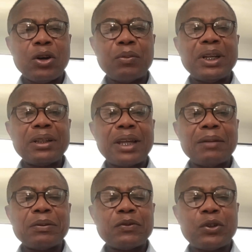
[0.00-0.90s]
dominant
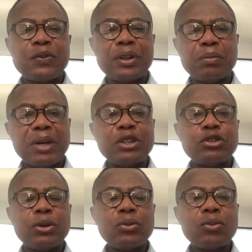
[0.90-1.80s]
type of growth in the
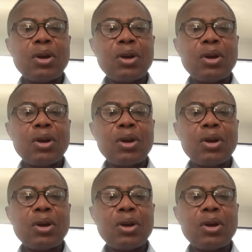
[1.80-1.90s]
metro,